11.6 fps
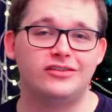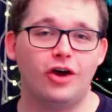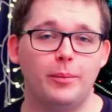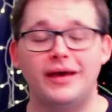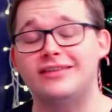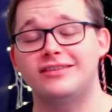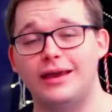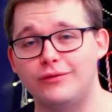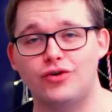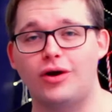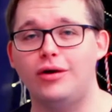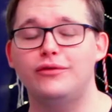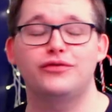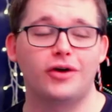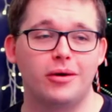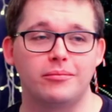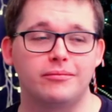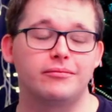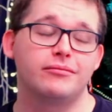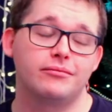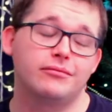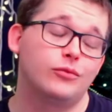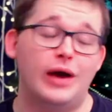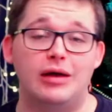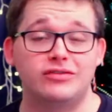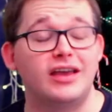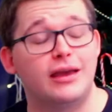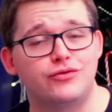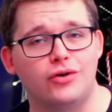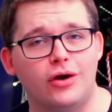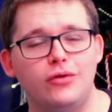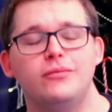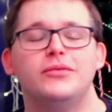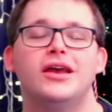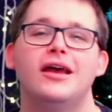Top and Dave Grohl from, well, Dave Grohl.